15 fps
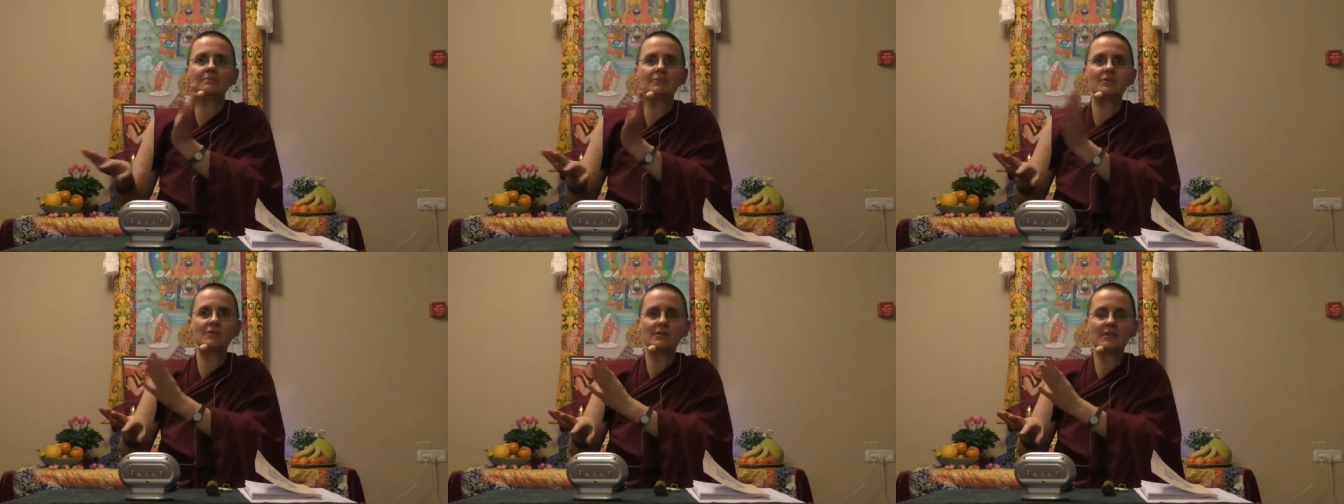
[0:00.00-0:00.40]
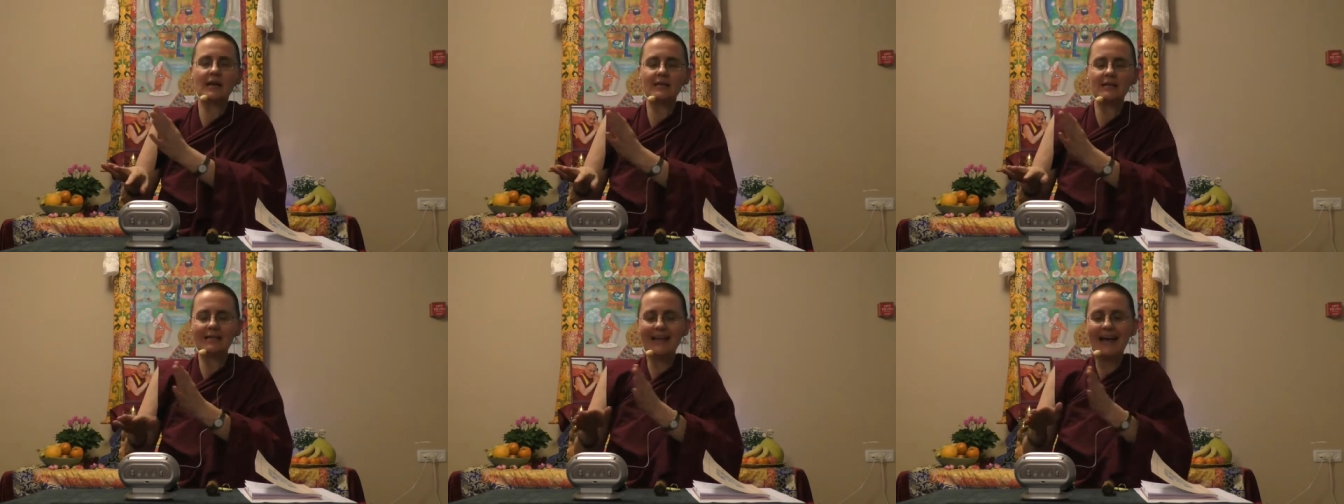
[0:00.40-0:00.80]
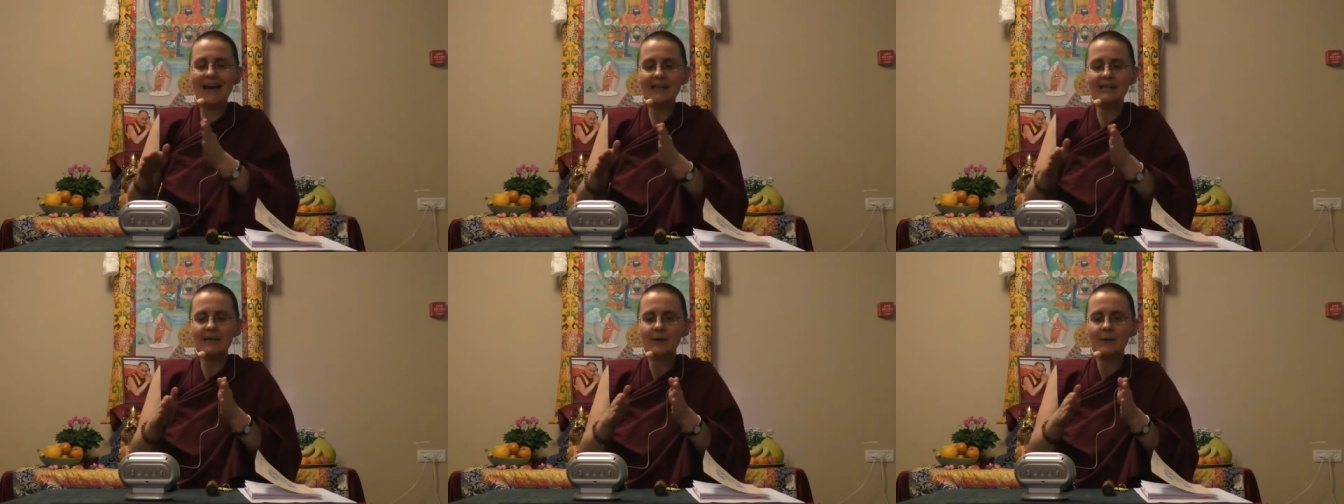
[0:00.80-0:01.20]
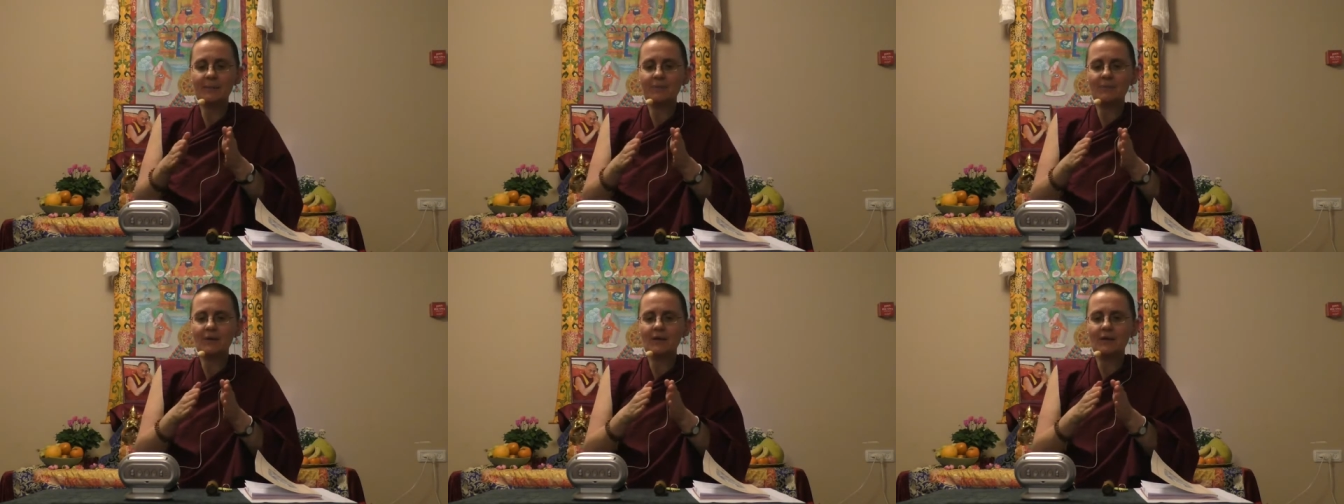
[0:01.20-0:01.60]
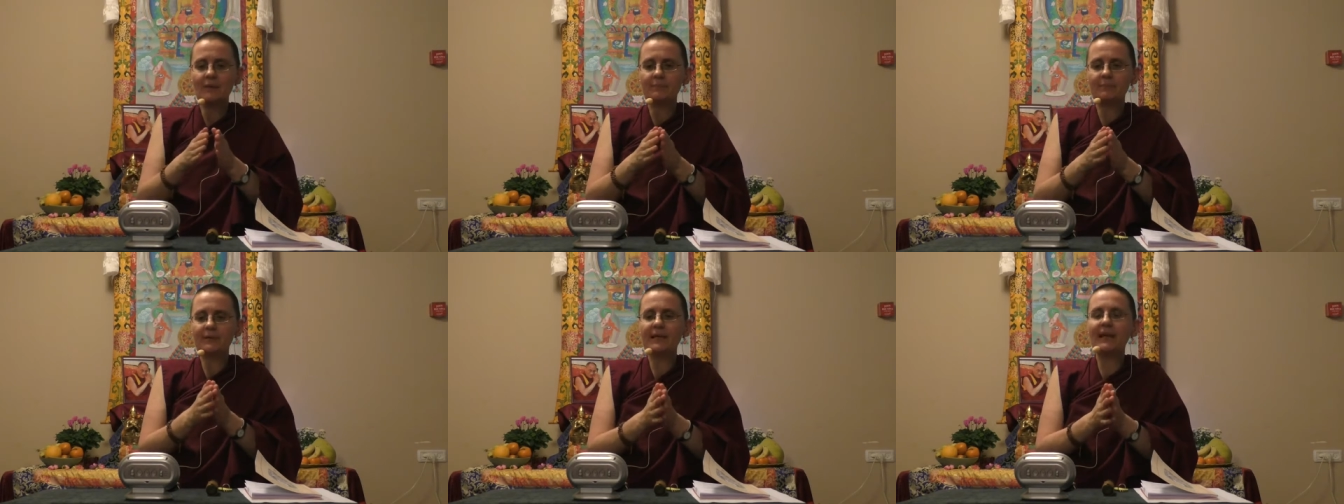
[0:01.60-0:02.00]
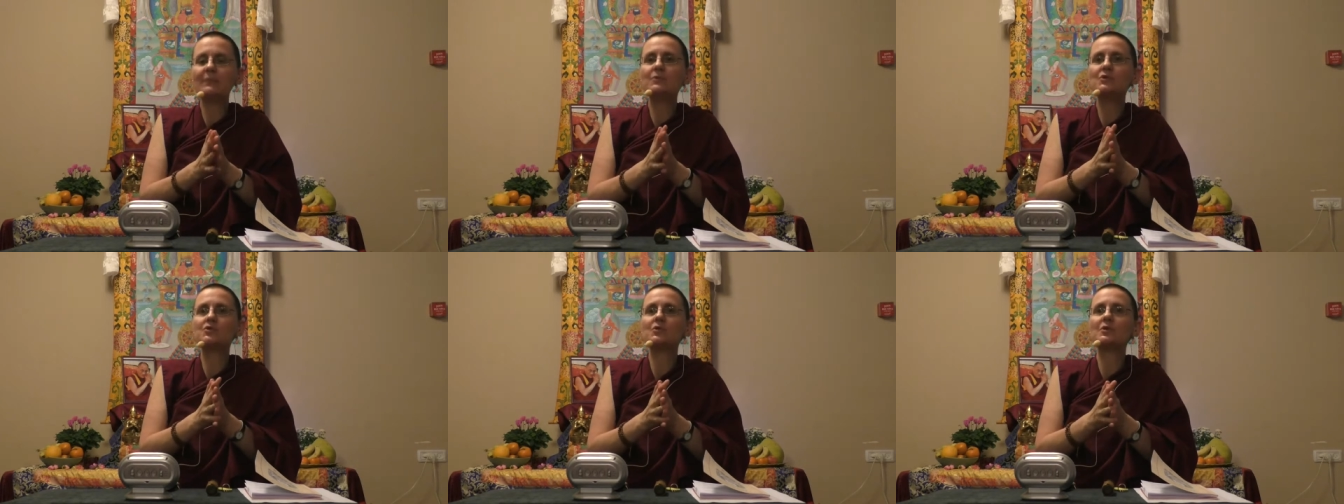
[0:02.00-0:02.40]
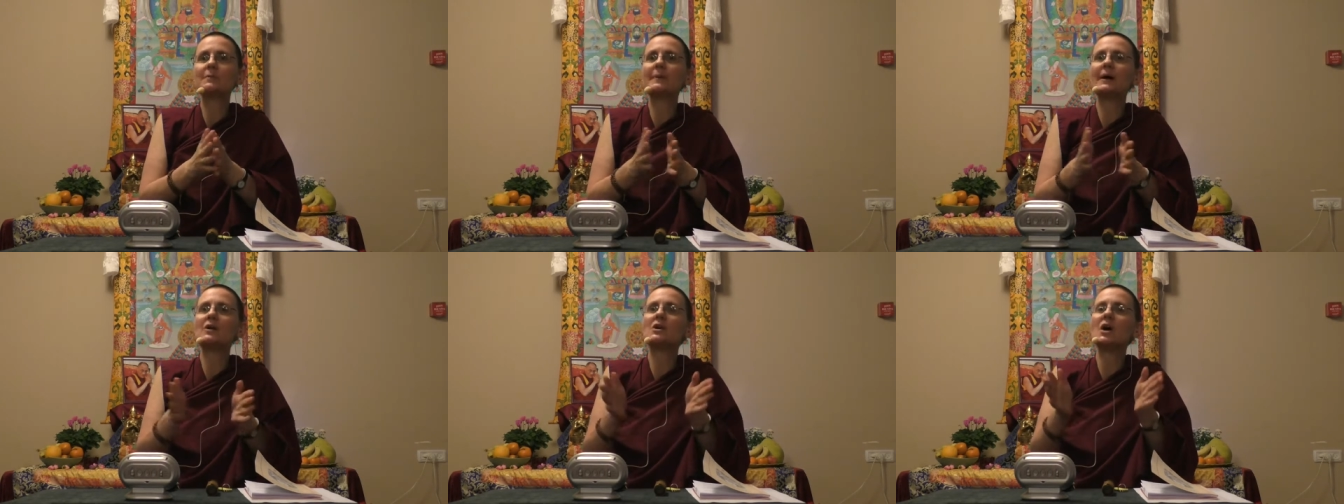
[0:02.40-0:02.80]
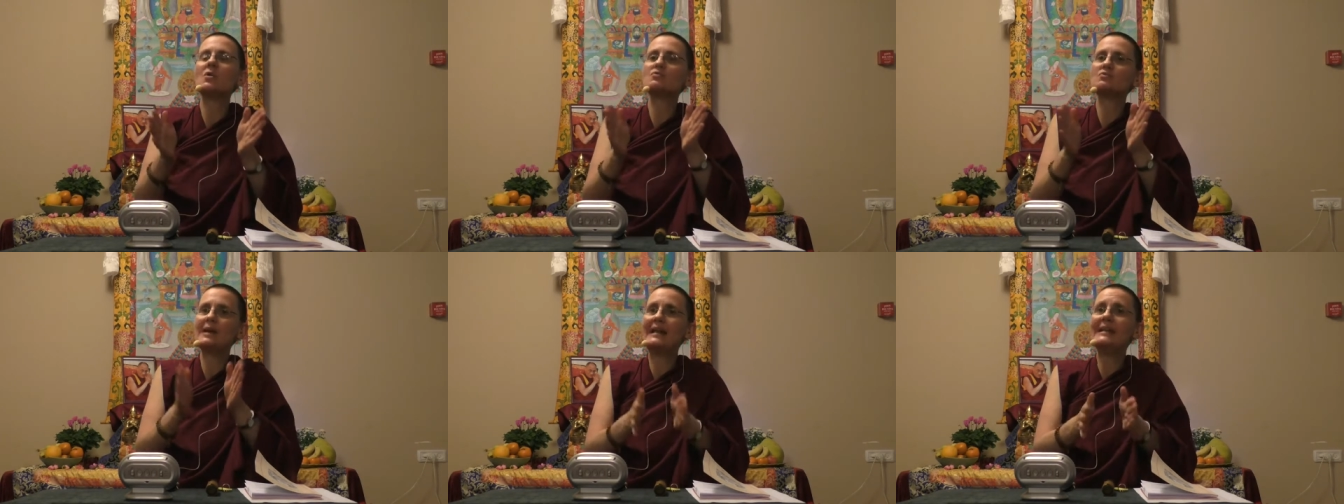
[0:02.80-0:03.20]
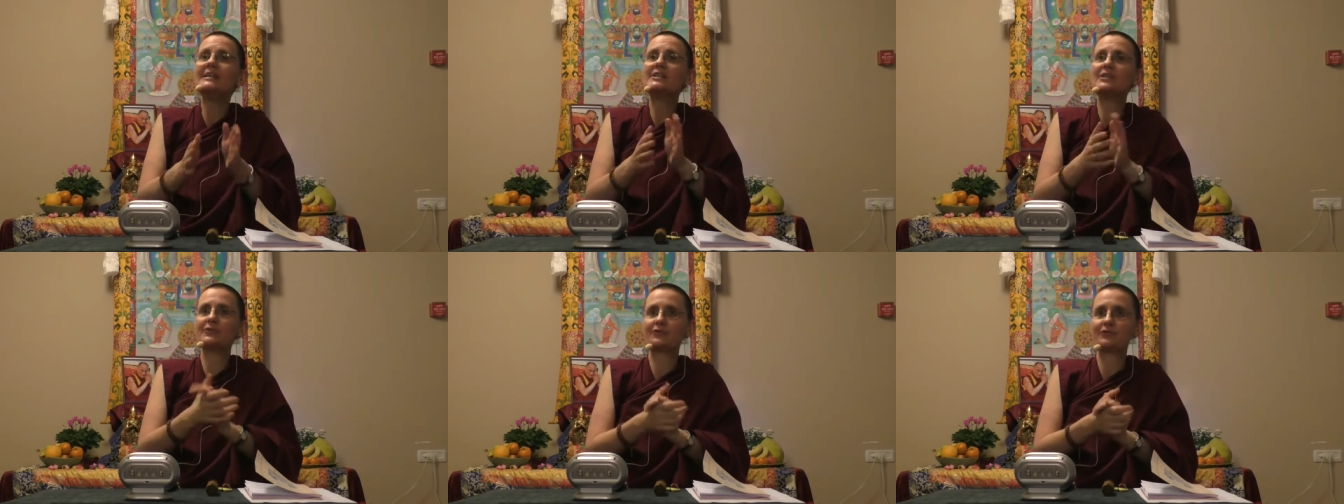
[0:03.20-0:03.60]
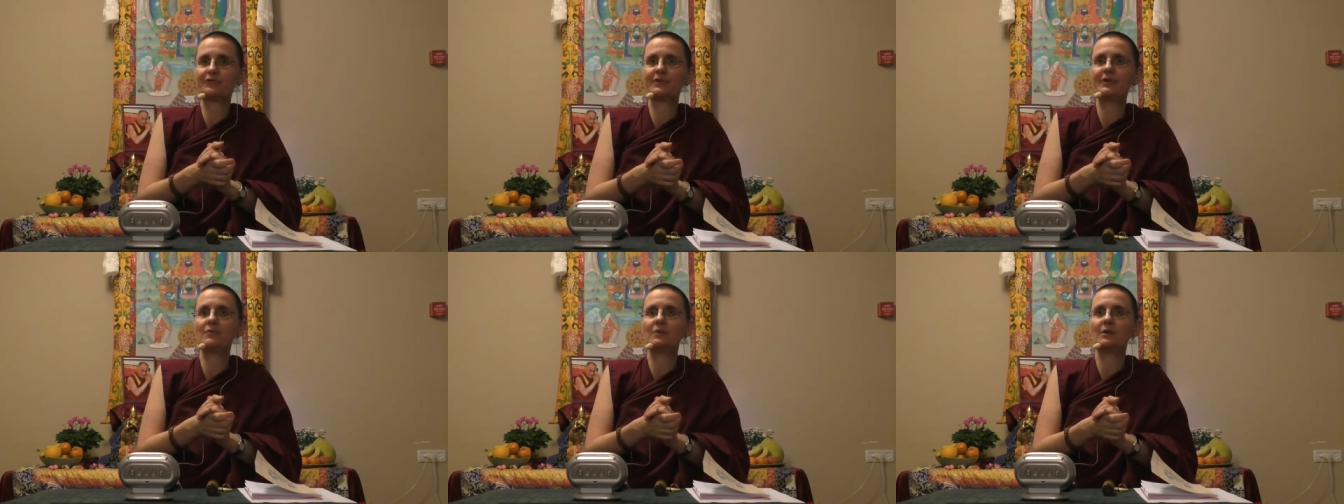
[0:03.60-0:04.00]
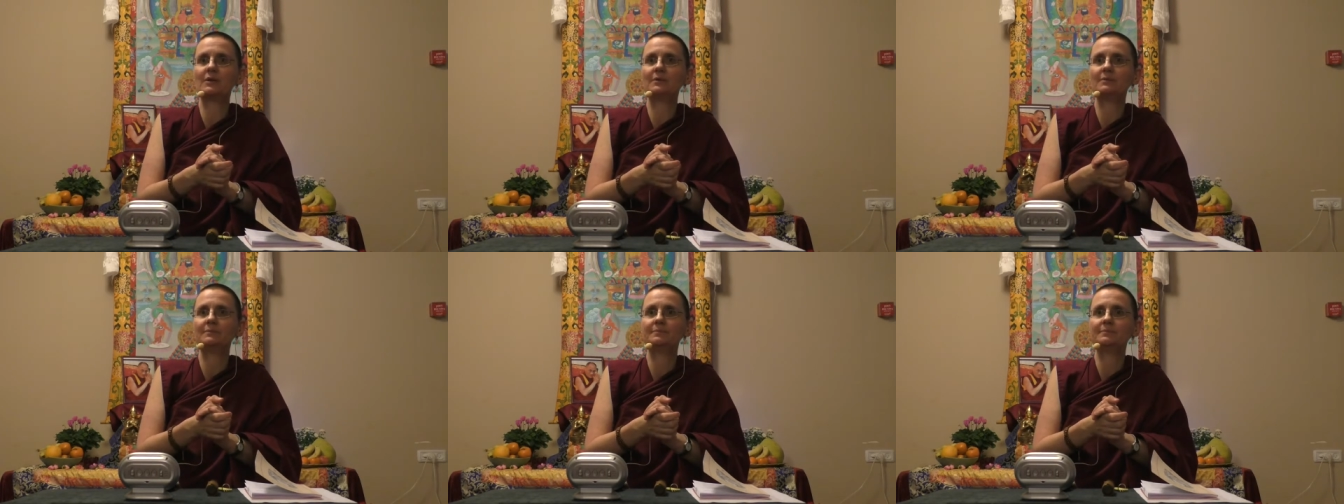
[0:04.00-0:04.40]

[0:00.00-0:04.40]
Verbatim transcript: decided that, but can we talk about a relative free will?